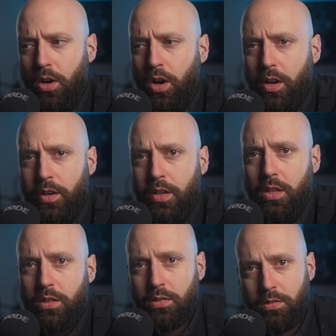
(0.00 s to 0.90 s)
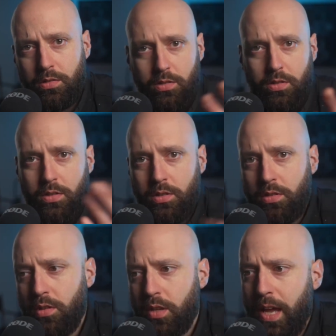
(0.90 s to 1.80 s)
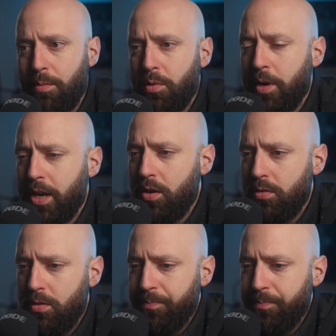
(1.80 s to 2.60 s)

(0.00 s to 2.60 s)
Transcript: on the camera right now.